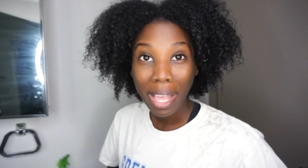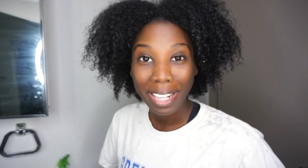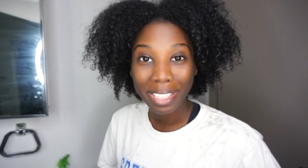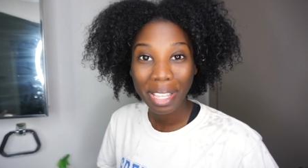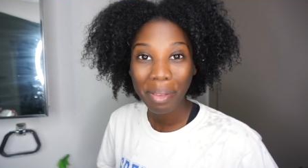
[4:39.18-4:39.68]

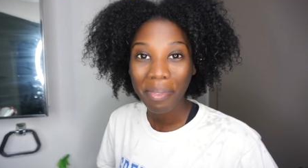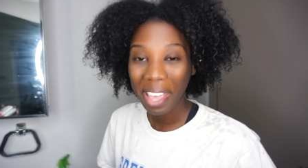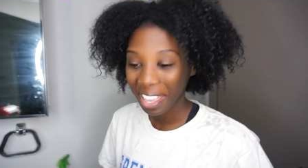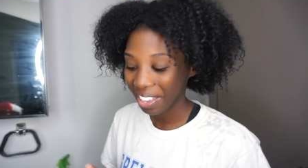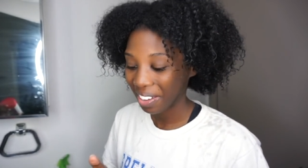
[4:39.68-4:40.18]
plastic
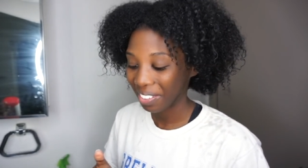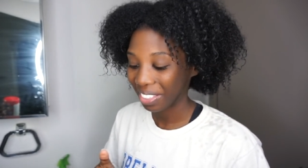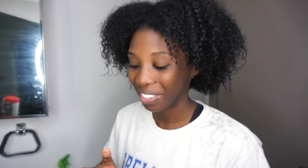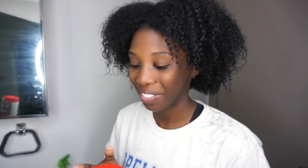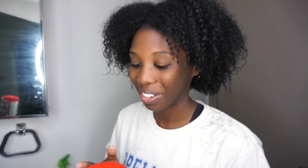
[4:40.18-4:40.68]
bag
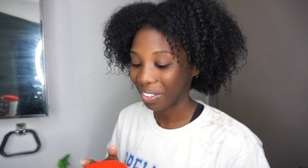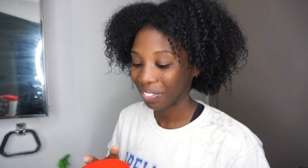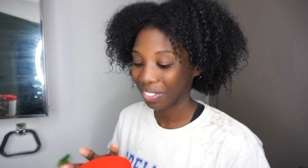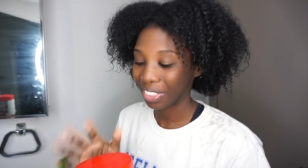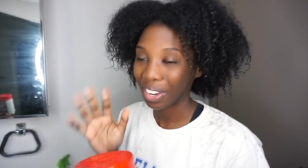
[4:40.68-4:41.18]
on, leave it
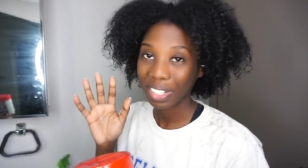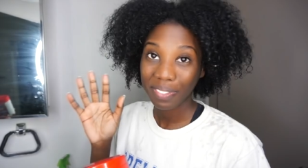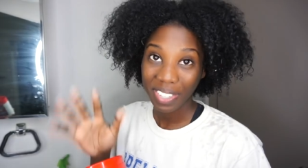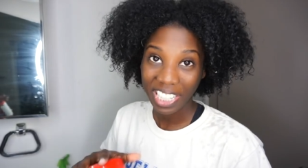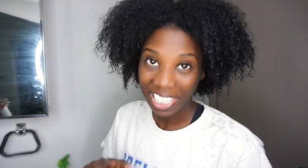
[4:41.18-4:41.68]
on for
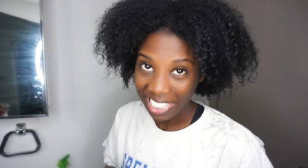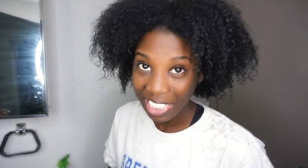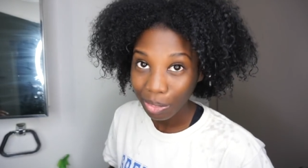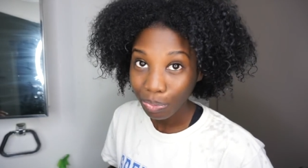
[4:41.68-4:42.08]
30 minutes,